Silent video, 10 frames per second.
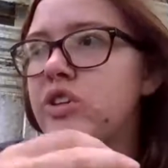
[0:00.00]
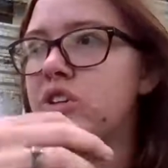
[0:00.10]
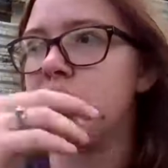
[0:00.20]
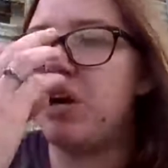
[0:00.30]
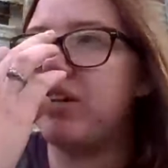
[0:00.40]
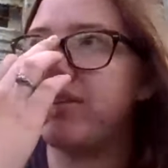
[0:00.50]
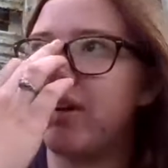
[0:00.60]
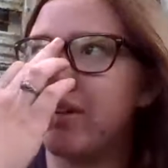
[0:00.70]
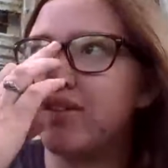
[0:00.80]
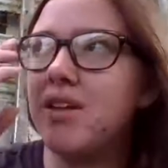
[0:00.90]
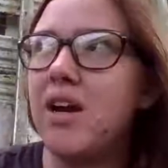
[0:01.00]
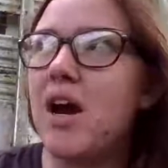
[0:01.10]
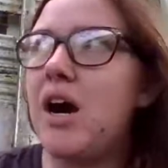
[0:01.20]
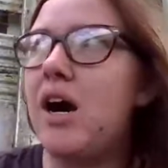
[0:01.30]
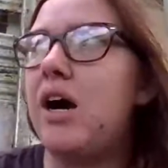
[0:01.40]
this process
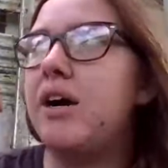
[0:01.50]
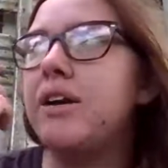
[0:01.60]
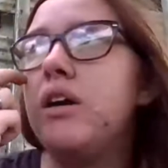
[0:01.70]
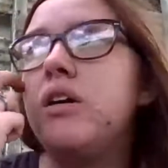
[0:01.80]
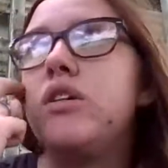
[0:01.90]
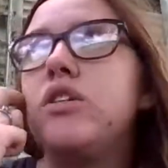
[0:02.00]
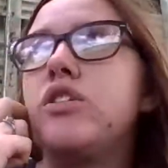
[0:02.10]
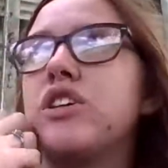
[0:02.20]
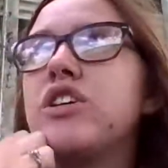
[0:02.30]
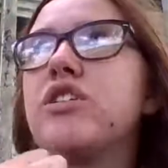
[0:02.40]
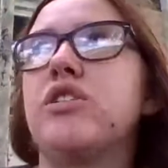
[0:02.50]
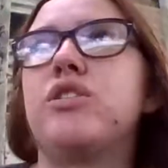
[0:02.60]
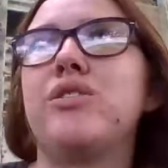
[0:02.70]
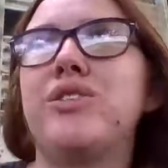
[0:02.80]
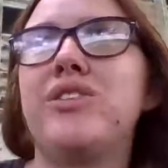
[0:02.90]
on dirt
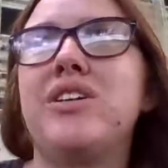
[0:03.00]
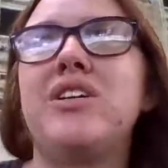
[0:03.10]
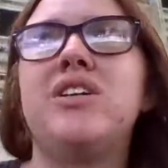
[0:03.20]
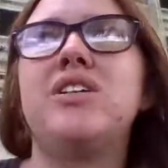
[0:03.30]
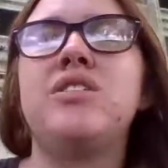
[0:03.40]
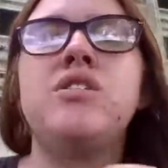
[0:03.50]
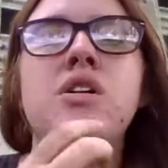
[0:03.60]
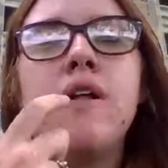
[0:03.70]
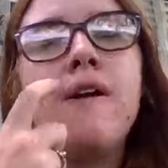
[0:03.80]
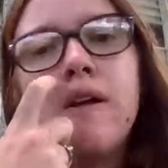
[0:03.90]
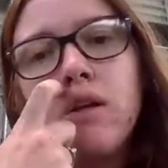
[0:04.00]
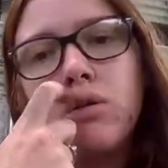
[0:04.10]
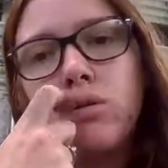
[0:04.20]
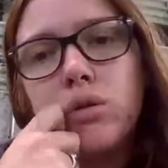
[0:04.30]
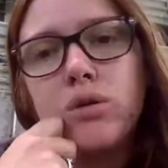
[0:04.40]
or sand,
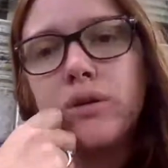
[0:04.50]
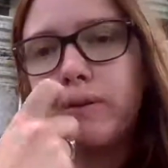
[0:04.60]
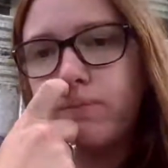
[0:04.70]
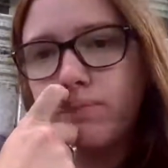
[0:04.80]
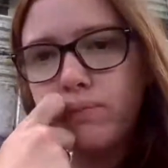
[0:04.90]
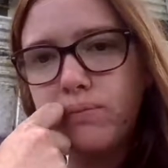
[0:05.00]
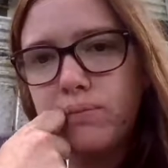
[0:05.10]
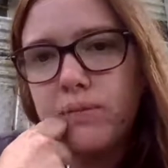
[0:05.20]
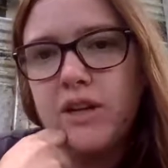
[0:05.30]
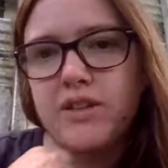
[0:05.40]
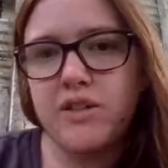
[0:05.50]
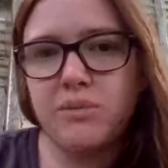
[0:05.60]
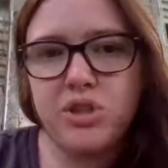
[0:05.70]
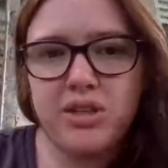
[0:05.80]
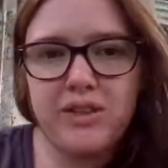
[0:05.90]
or not a
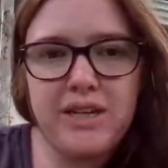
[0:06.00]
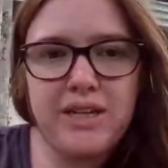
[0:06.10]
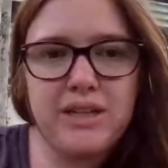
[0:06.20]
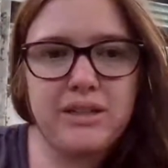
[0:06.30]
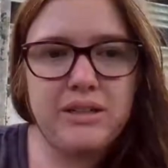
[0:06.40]
subject that,